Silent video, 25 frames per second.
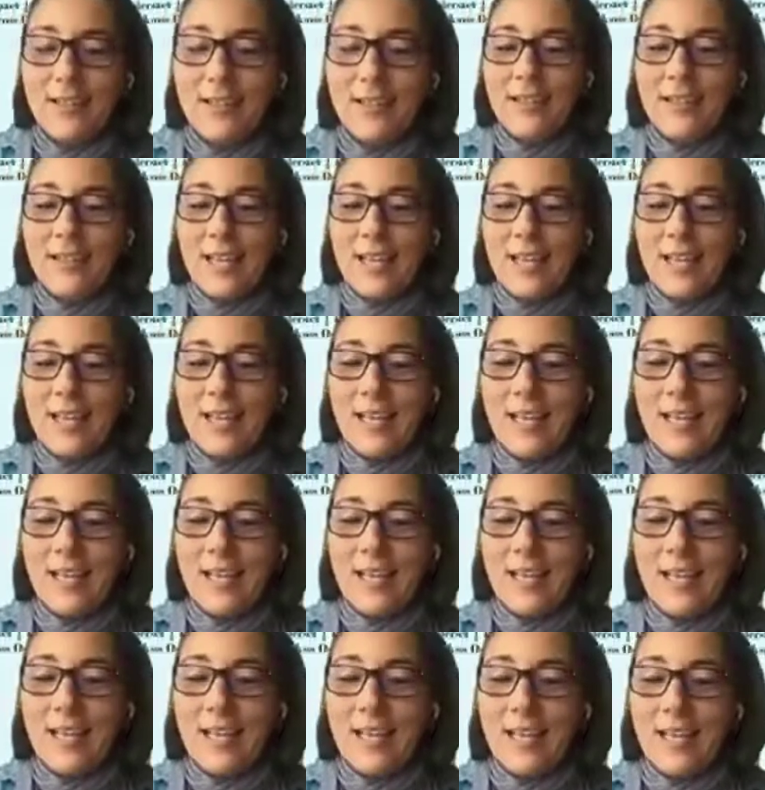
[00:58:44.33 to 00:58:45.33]
can
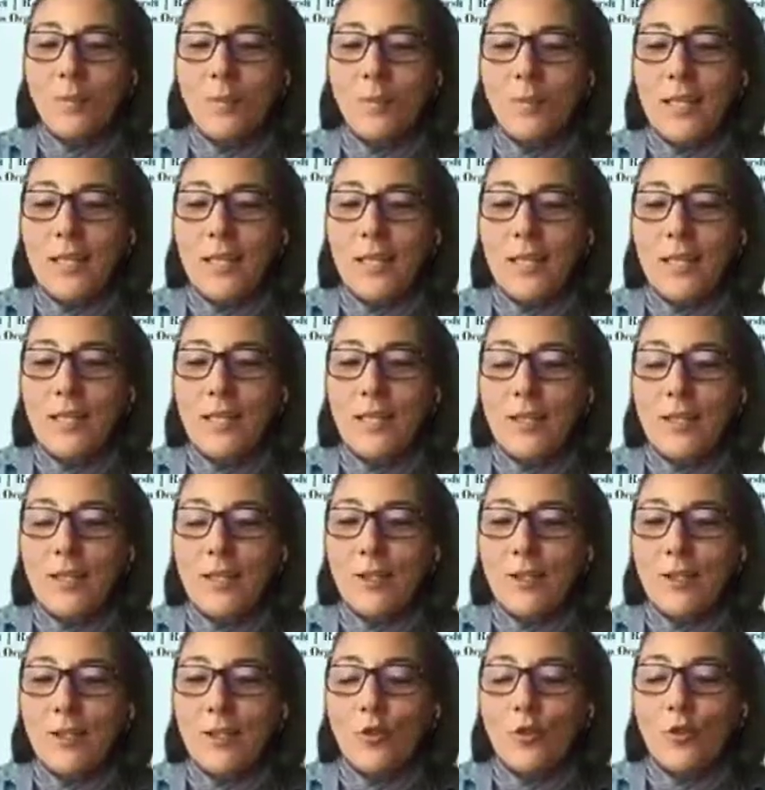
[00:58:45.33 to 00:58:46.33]
find a way
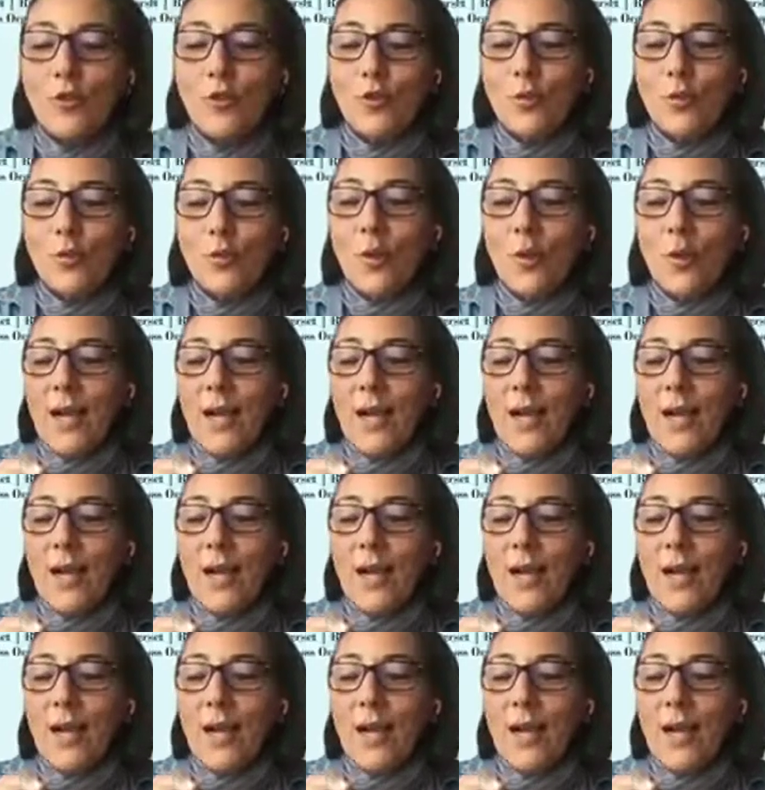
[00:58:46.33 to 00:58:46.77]
to